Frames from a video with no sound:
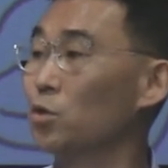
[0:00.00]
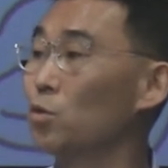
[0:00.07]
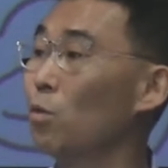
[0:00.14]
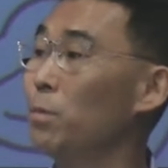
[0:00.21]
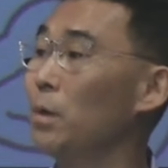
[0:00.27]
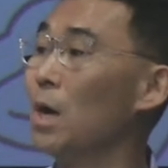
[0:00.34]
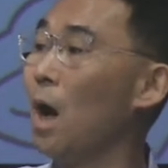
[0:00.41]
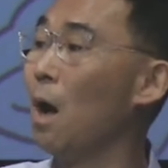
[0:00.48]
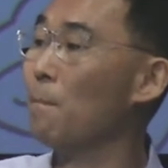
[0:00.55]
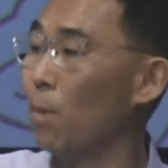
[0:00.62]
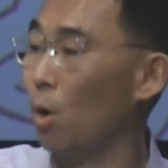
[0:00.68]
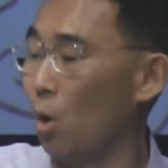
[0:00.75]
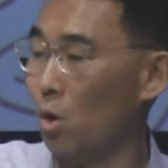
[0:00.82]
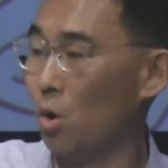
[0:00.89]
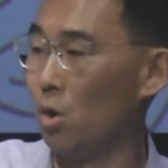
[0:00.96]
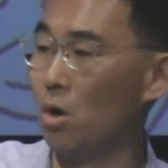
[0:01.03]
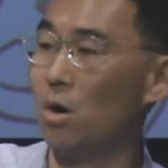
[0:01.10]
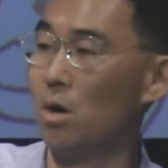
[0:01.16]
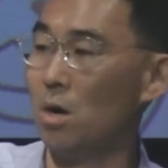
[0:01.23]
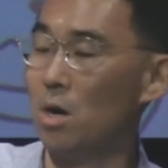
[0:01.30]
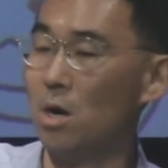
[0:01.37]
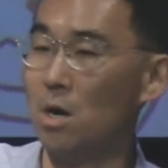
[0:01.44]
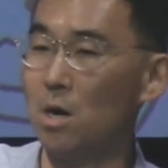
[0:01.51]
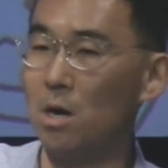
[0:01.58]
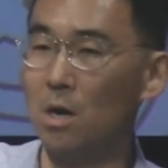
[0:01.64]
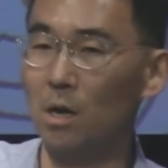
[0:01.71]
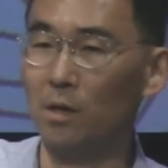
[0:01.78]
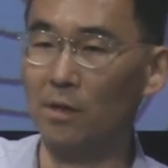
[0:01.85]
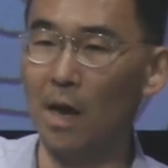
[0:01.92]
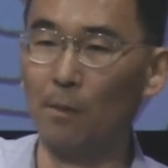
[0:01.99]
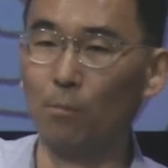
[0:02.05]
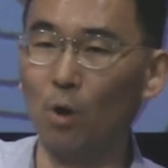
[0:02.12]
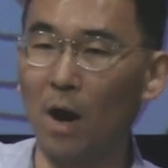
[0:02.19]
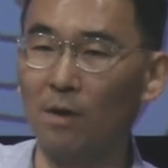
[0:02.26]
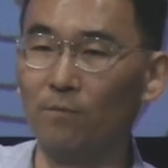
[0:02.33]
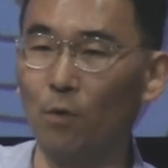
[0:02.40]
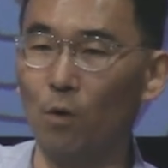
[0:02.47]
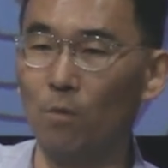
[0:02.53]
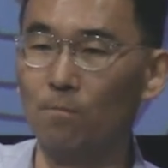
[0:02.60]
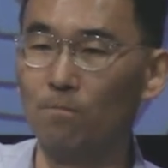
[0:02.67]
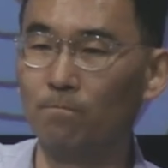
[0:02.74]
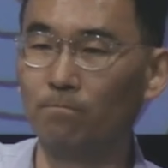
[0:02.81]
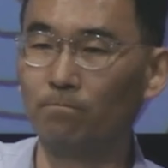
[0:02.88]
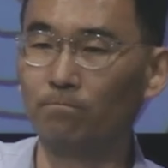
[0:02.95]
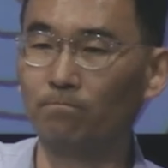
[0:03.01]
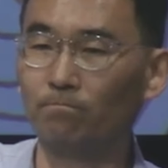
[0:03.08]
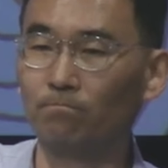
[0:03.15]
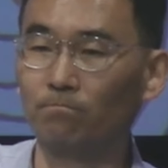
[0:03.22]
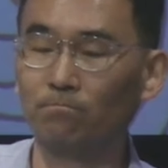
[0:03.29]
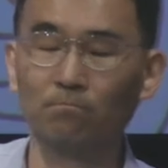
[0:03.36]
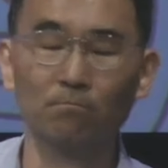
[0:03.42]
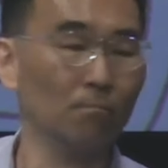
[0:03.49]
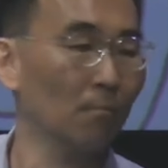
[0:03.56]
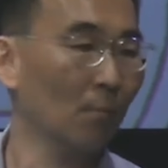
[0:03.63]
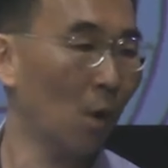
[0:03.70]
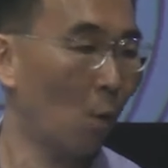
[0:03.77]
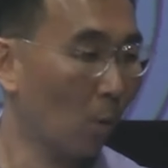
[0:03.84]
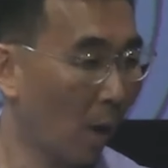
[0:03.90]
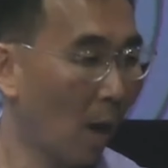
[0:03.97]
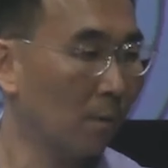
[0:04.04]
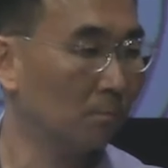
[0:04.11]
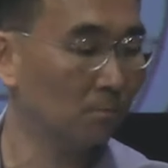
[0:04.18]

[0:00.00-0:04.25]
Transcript: You will be humble, not prideful. Okay?